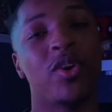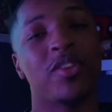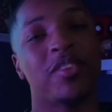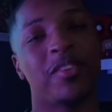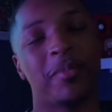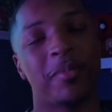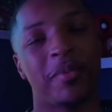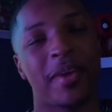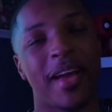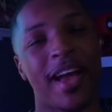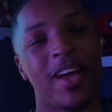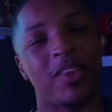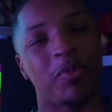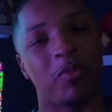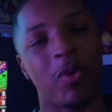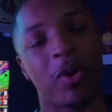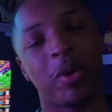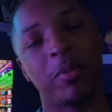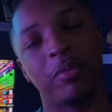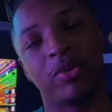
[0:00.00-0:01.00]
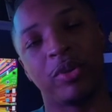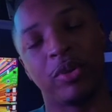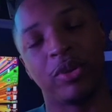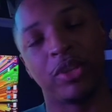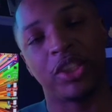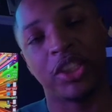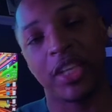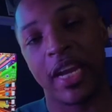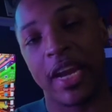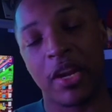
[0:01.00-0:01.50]
What's up, guys? Welcome
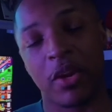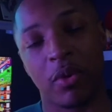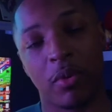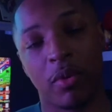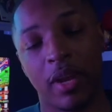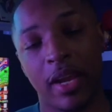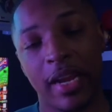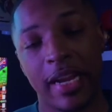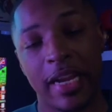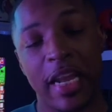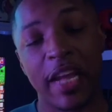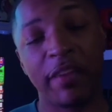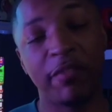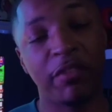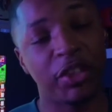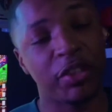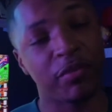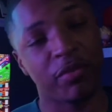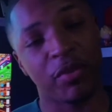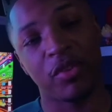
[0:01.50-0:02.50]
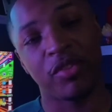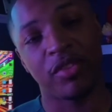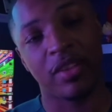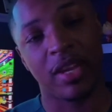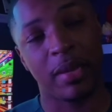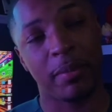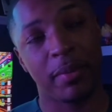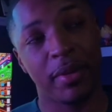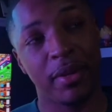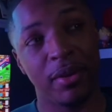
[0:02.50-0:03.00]
to the channel. If it's your
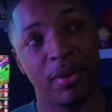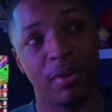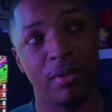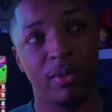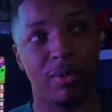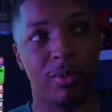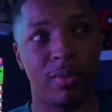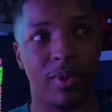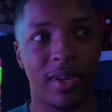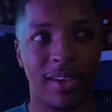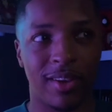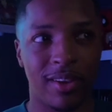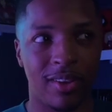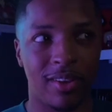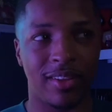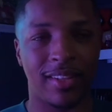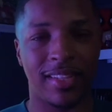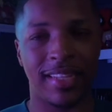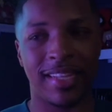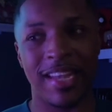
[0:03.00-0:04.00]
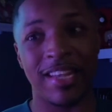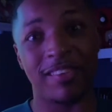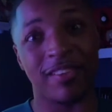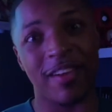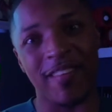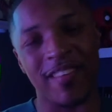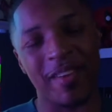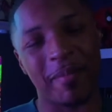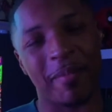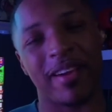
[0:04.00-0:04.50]
first time here, well,
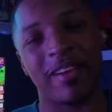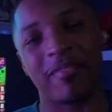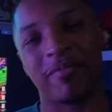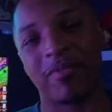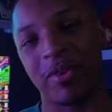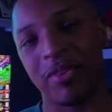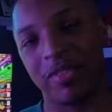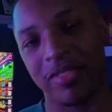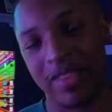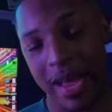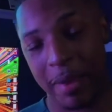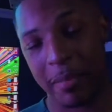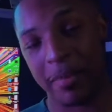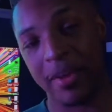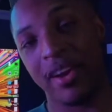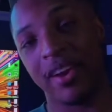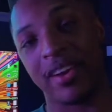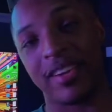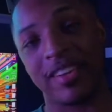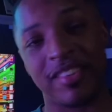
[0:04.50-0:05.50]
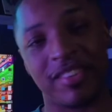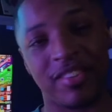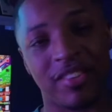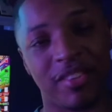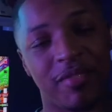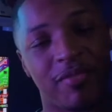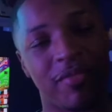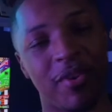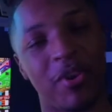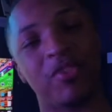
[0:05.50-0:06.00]
it's everybody's first time here because this
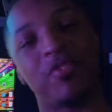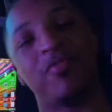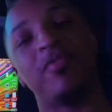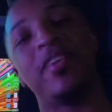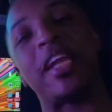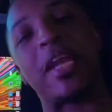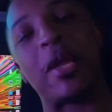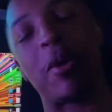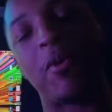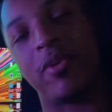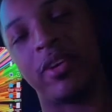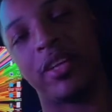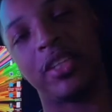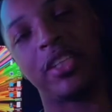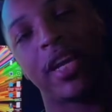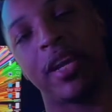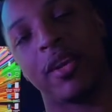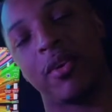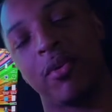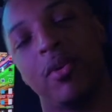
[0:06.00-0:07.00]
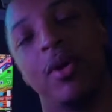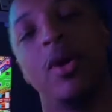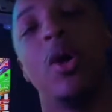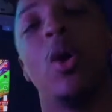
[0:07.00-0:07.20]
is the first video on the channel.